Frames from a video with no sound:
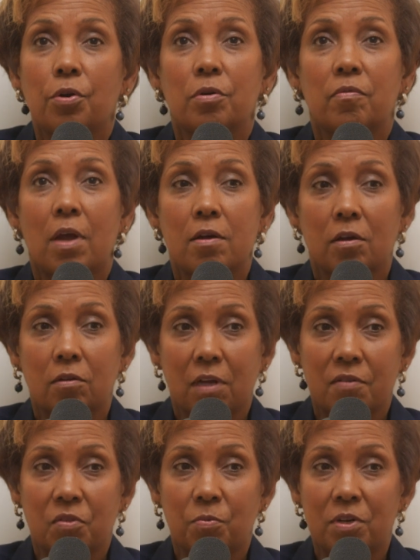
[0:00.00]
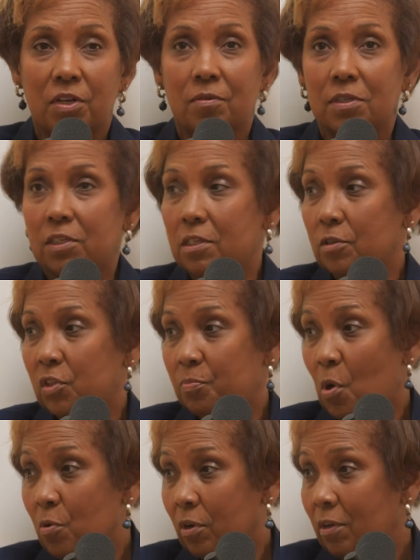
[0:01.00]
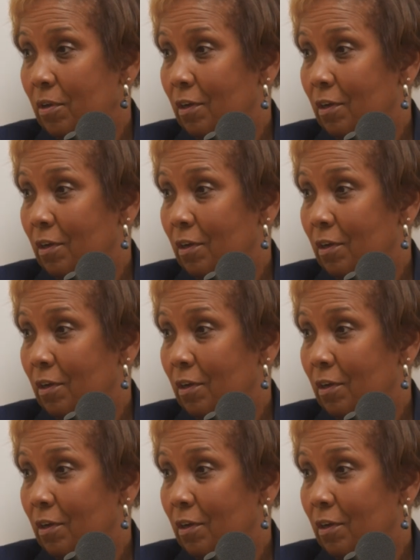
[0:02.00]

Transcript: turn around and look out the window and see the smoke.